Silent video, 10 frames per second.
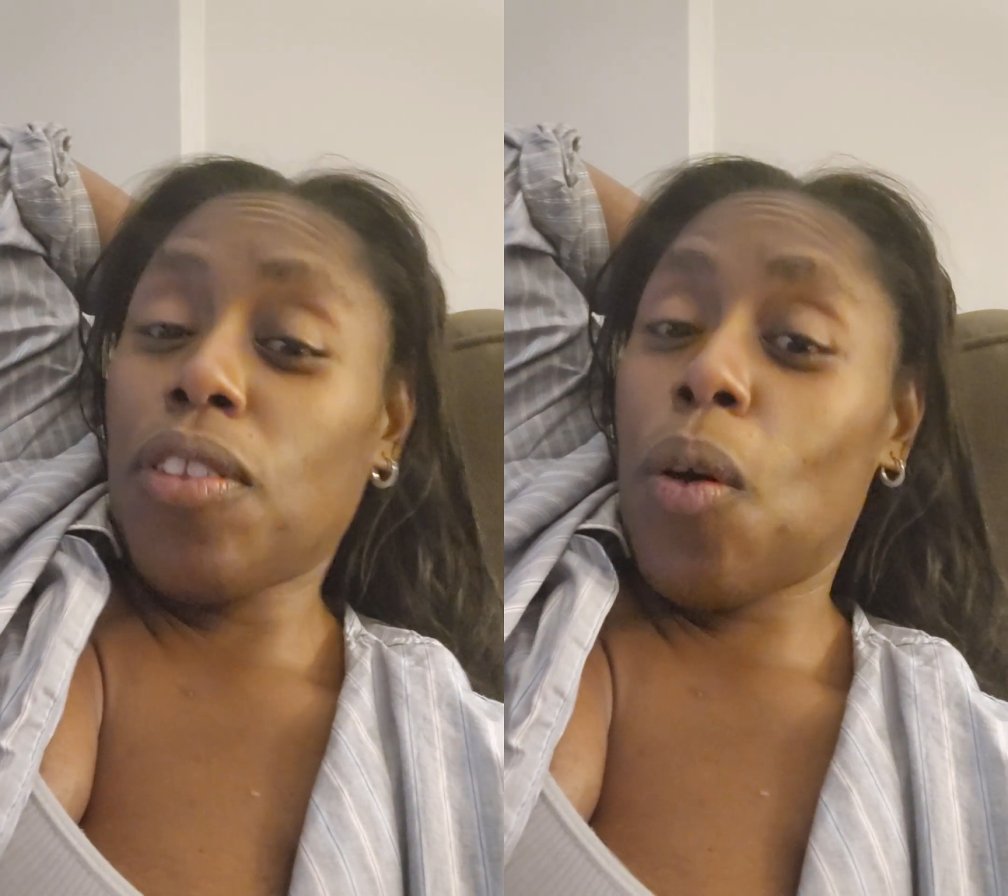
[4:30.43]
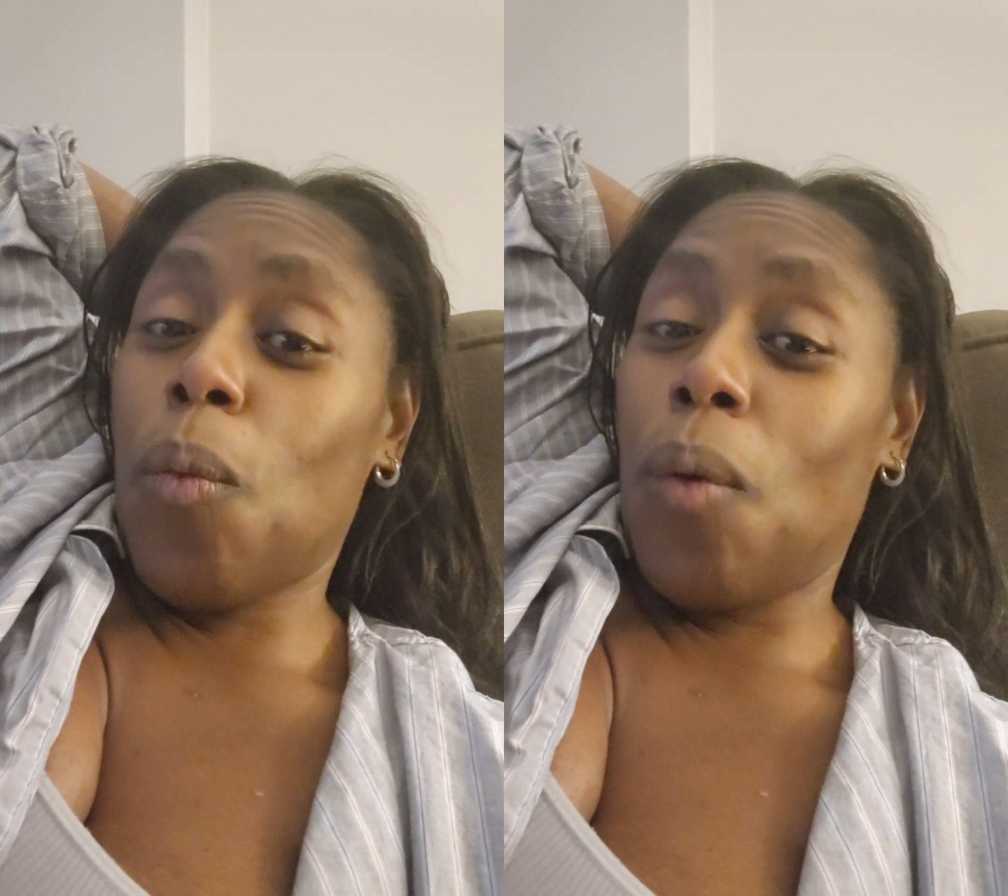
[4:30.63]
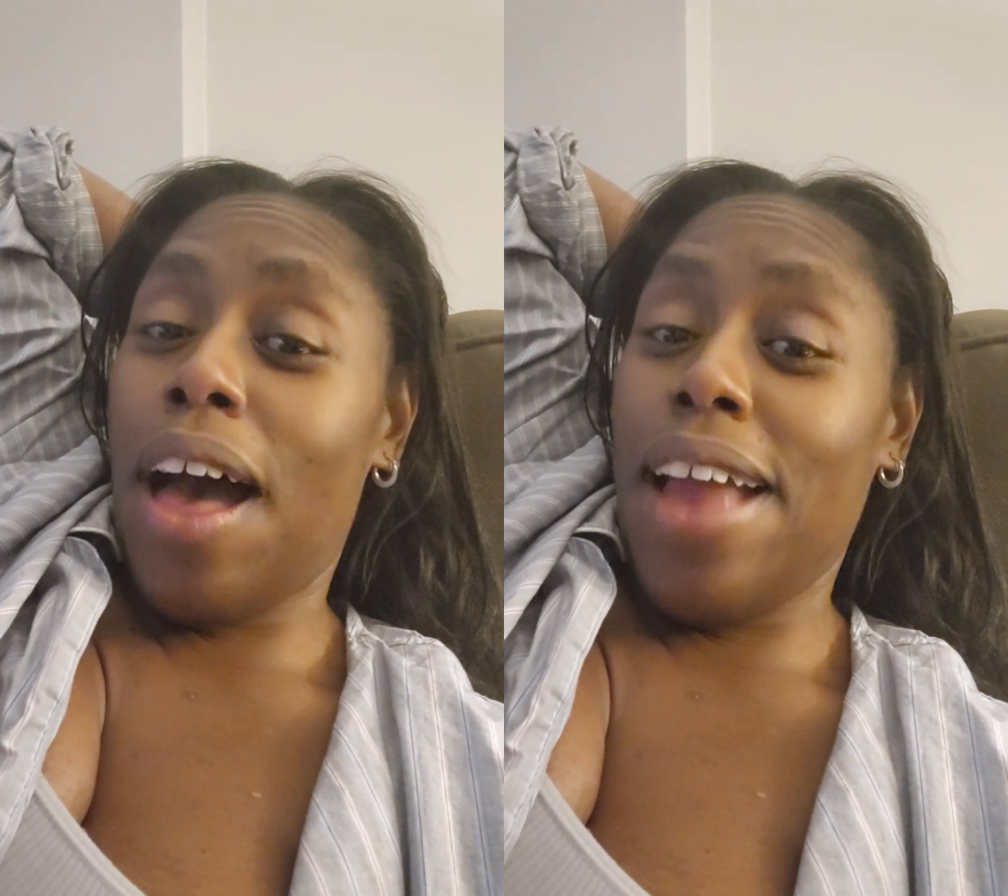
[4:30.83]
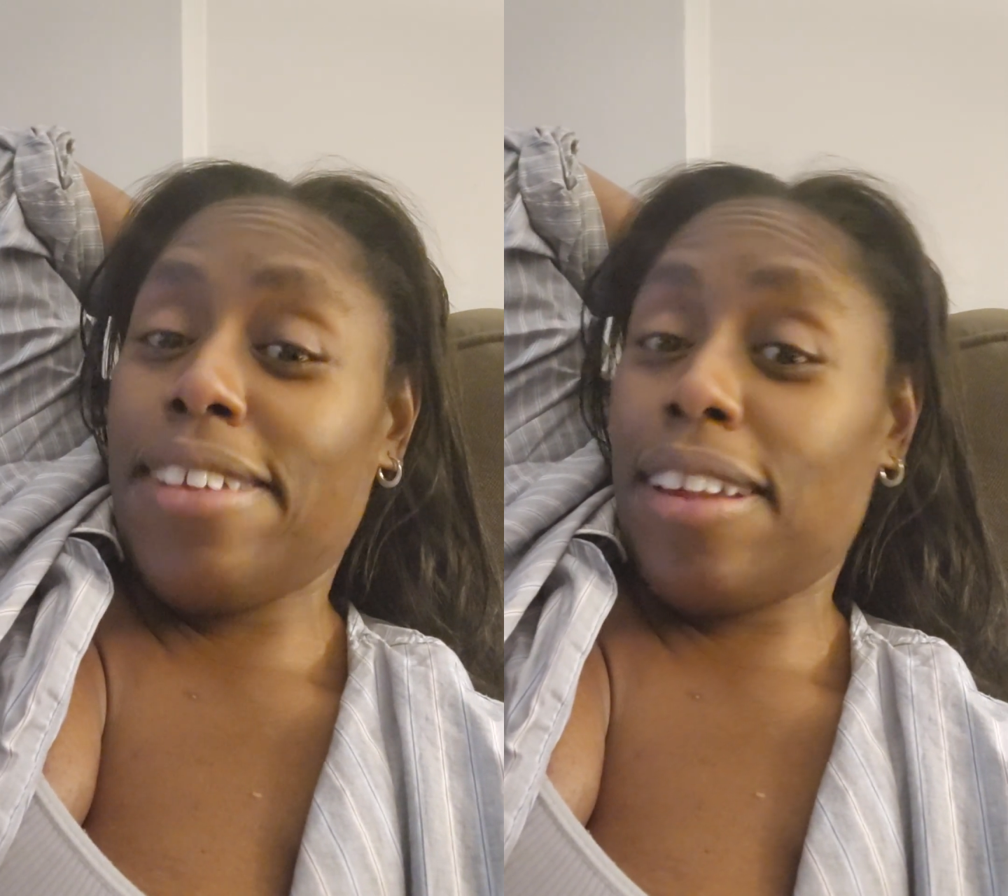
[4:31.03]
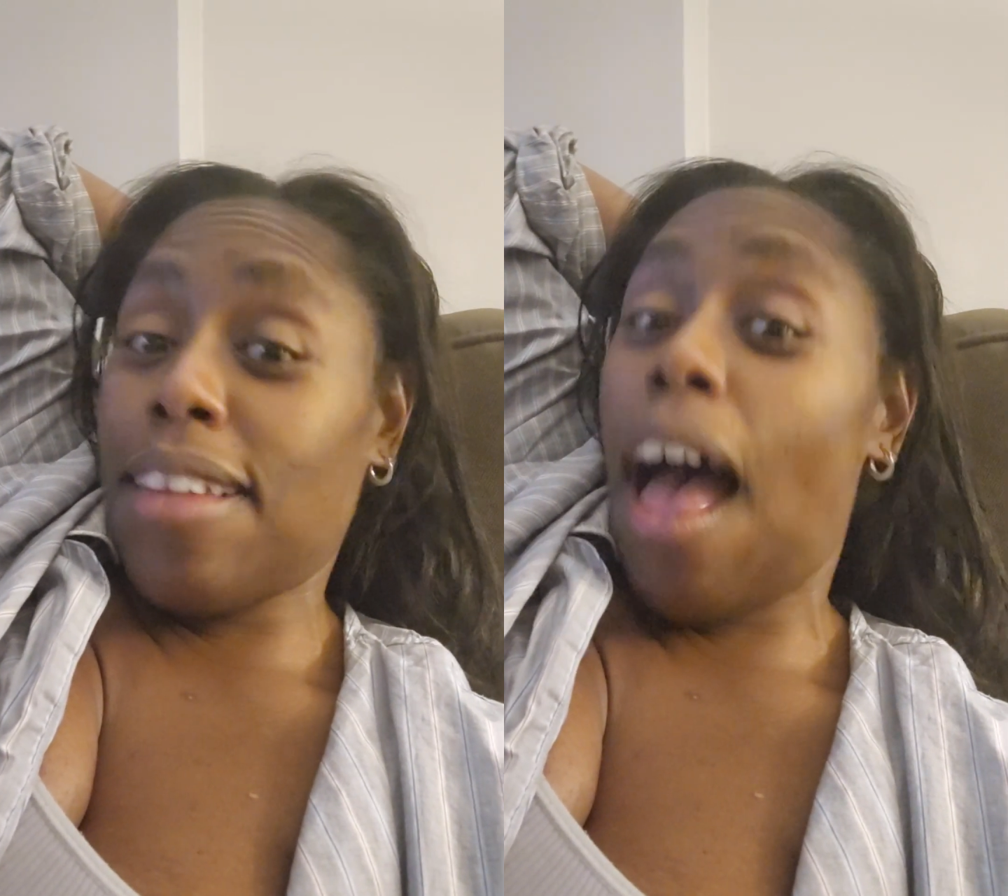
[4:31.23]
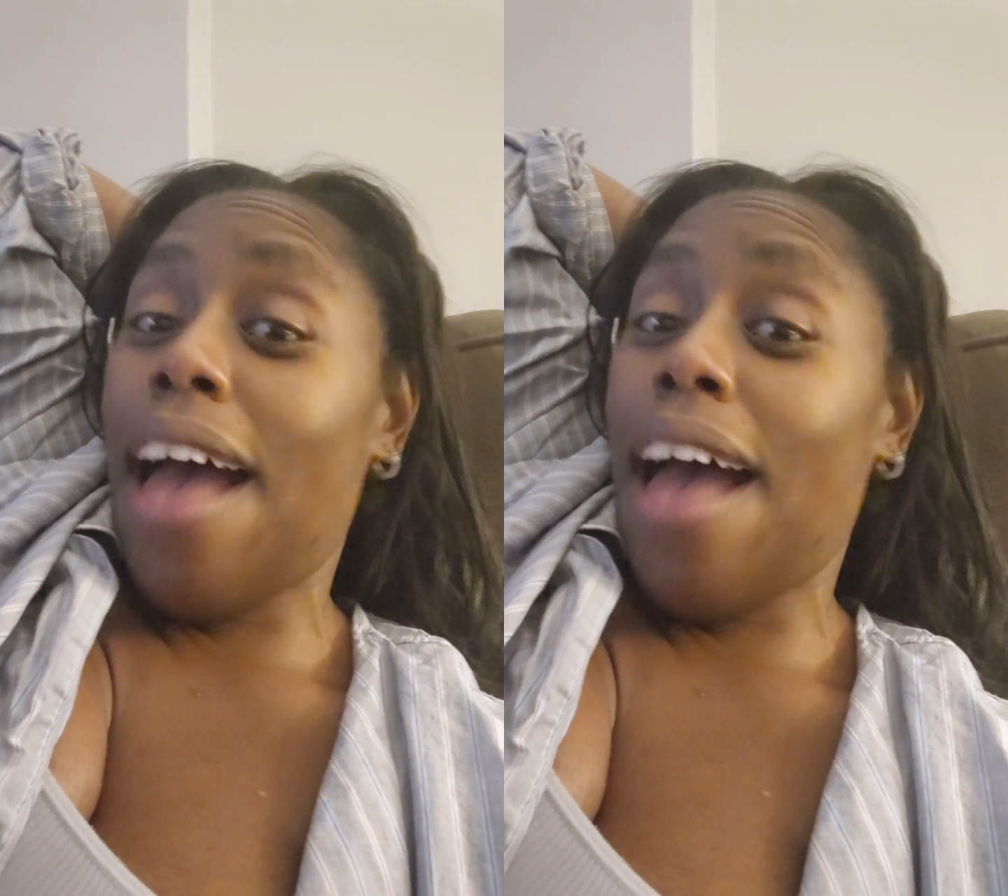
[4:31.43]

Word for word: was gonna watch because